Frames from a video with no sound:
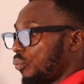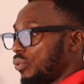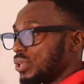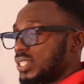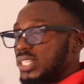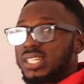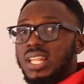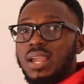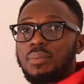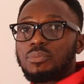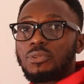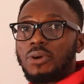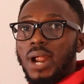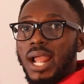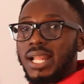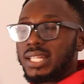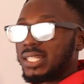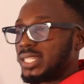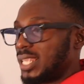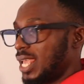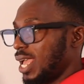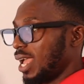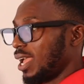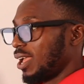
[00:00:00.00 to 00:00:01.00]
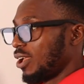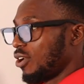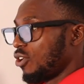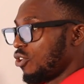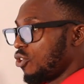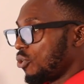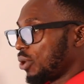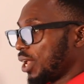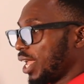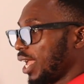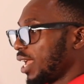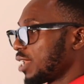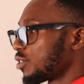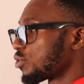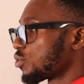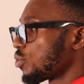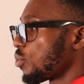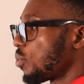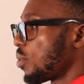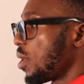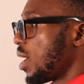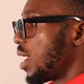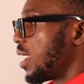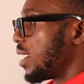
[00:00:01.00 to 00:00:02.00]
We see them right here, okay?
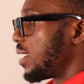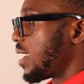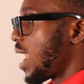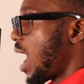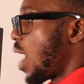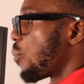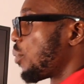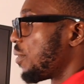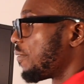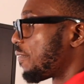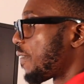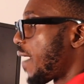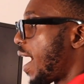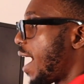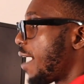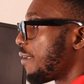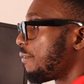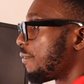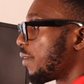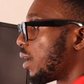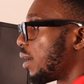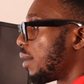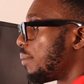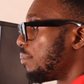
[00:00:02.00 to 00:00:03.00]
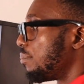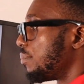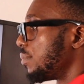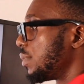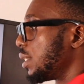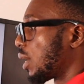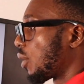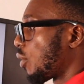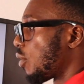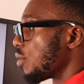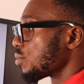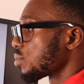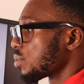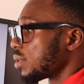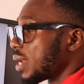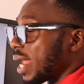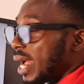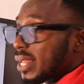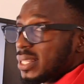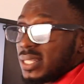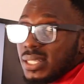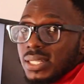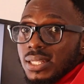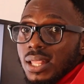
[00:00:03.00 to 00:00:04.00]
So now we have the
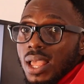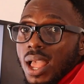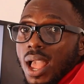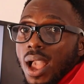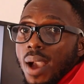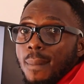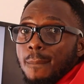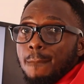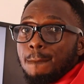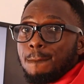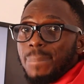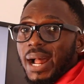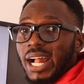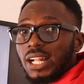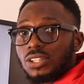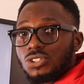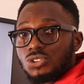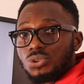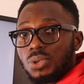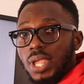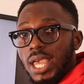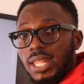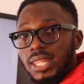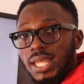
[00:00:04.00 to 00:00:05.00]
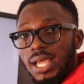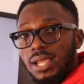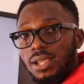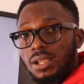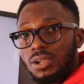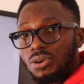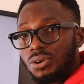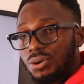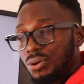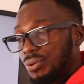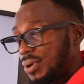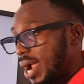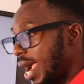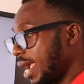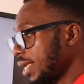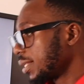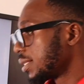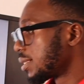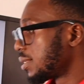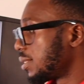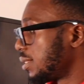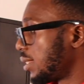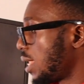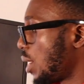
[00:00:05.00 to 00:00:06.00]
consonants packed together,
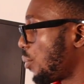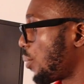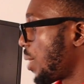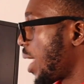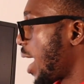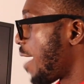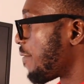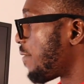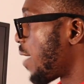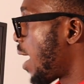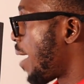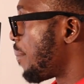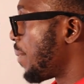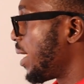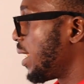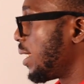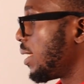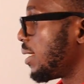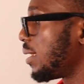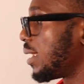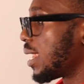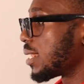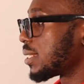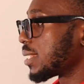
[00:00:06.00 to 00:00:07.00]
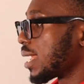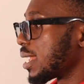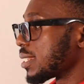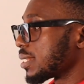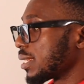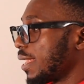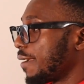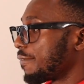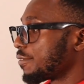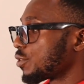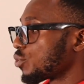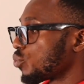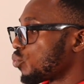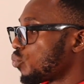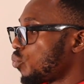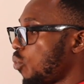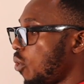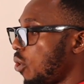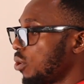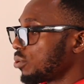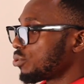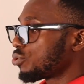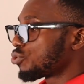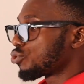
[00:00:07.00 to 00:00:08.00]
right? Then we have how many letters left?
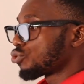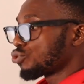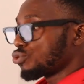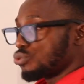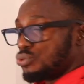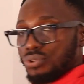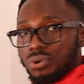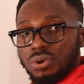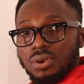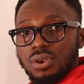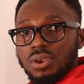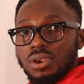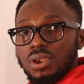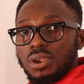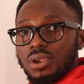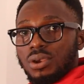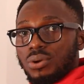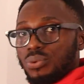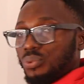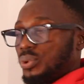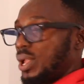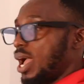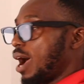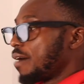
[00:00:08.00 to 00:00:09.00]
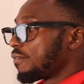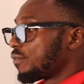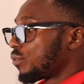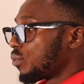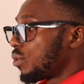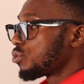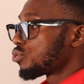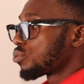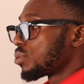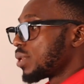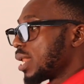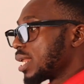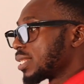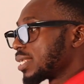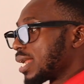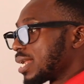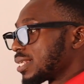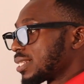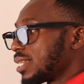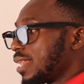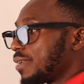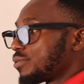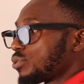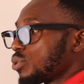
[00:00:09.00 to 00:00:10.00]
1, 2. We have 1, 2
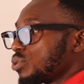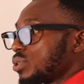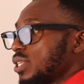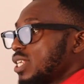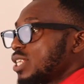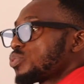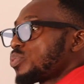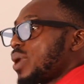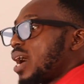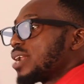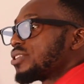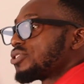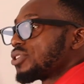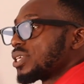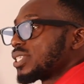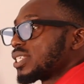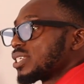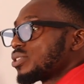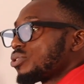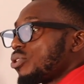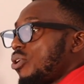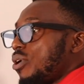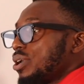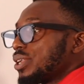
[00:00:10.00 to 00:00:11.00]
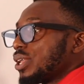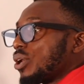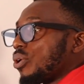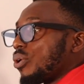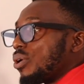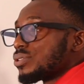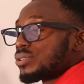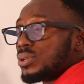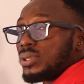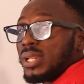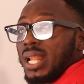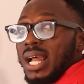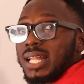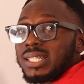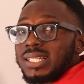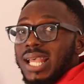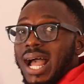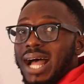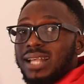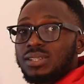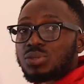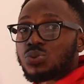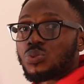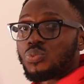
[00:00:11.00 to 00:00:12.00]
letters left. So since we are treating all the consonants
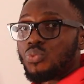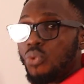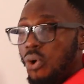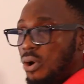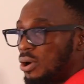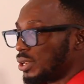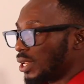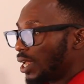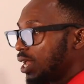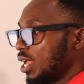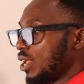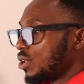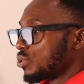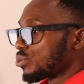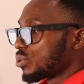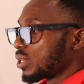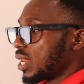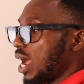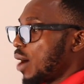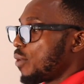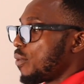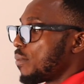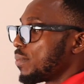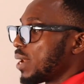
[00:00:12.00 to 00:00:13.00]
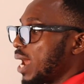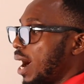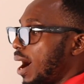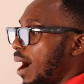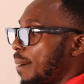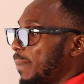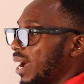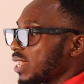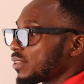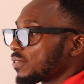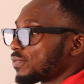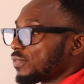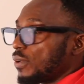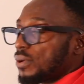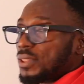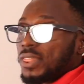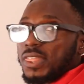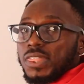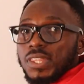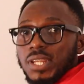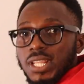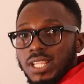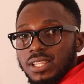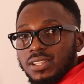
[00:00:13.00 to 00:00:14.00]
as one, so that will now amount for
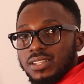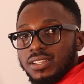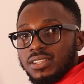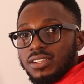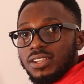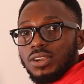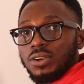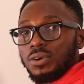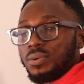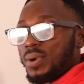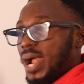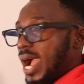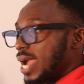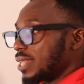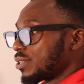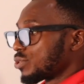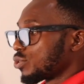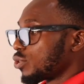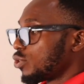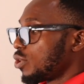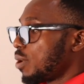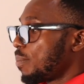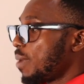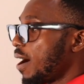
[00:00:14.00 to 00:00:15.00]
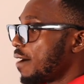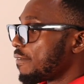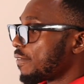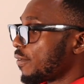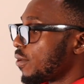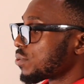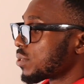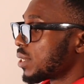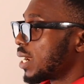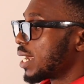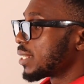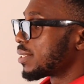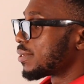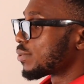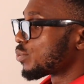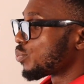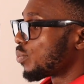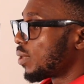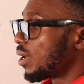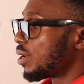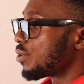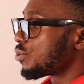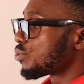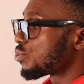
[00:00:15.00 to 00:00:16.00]
3. Right, so number of consonants is
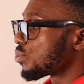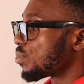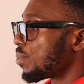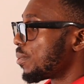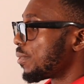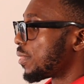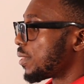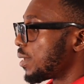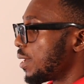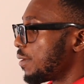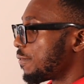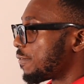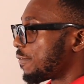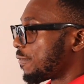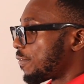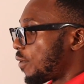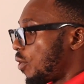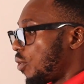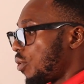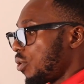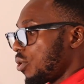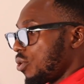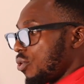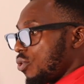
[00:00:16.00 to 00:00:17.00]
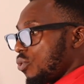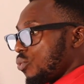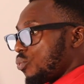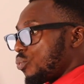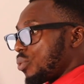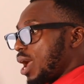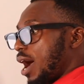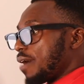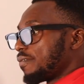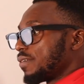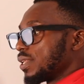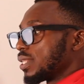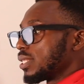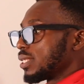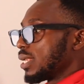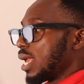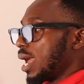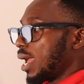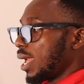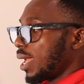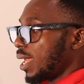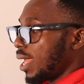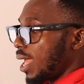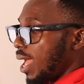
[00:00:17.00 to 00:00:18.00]
1, 2, 3, 4. We have it
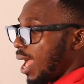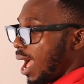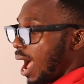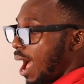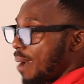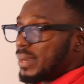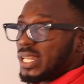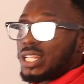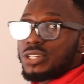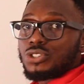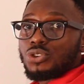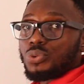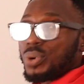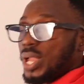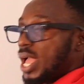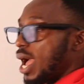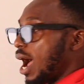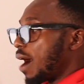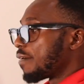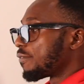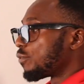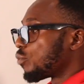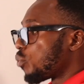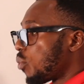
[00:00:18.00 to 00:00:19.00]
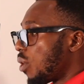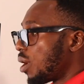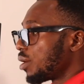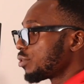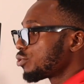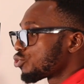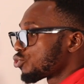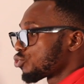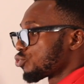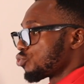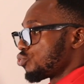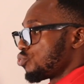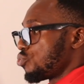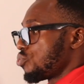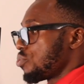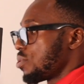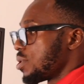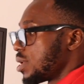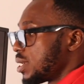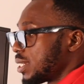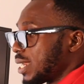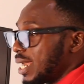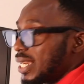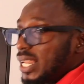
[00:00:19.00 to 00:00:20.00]
here. How many do we have? 1,
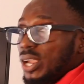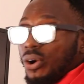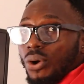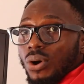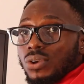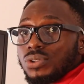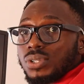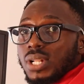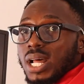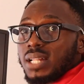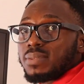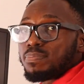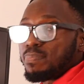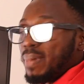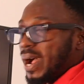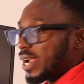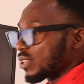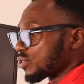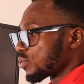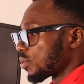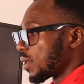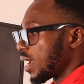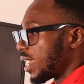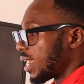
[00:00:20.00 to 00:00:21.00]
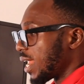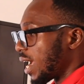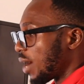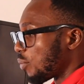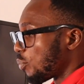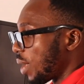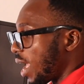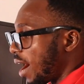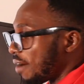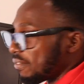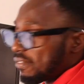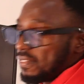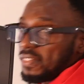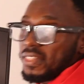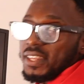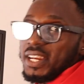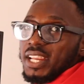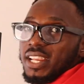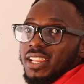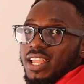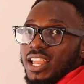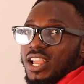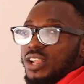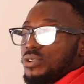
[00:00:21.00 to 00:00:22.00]
2. Then the consonant packed together, we have
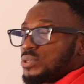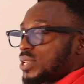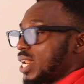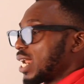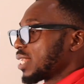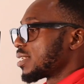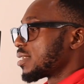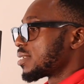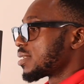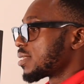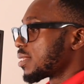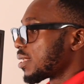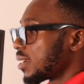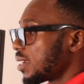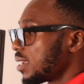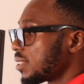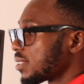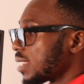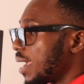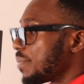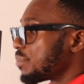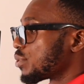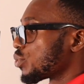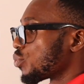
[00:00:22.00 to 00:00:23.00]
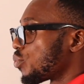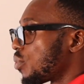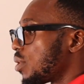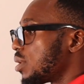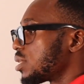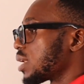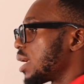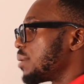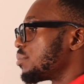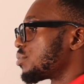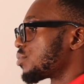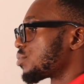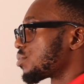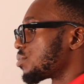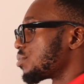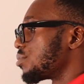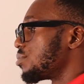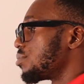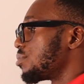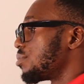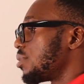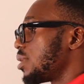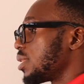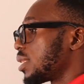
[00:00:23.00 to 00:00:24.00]
3. So that is 3 times 1 times
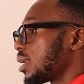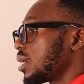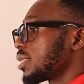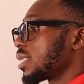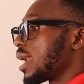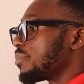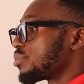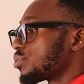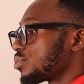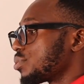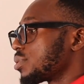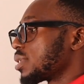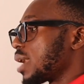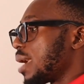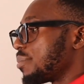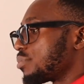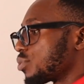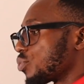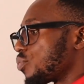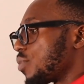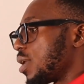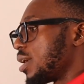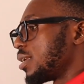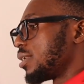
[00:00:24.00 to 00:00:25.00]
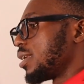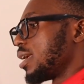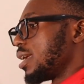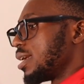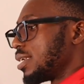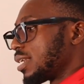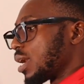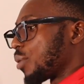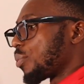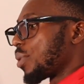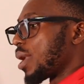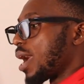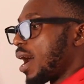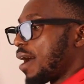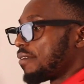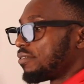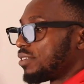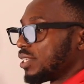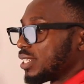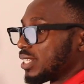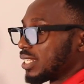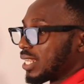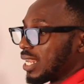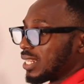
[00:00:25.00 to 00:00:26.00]
2, 3 times 2 times 1. Then we have this.